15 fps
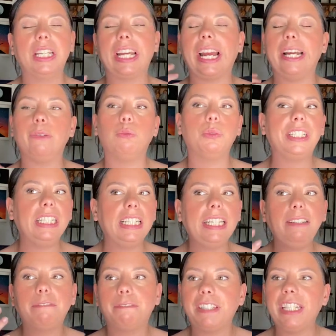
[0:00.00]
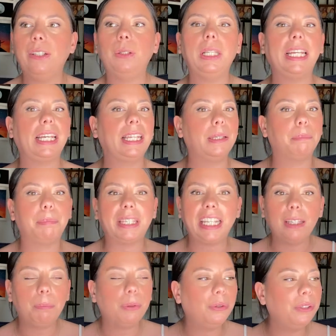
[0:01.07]
Like, I really feel like the
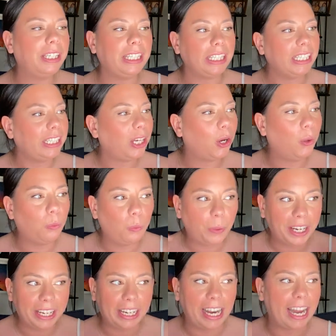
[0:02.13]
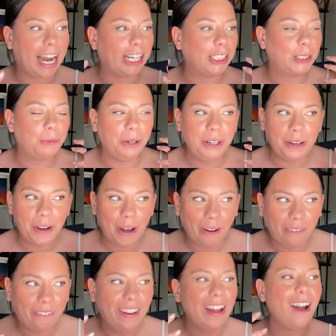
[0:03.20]
people need a win, and I just want to
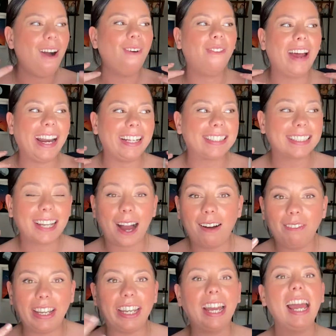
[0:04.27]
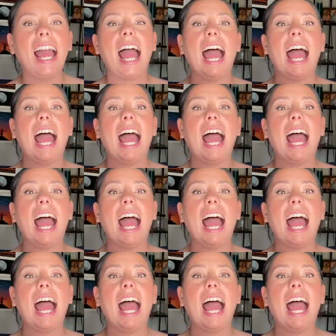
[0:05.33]
know when it's coming.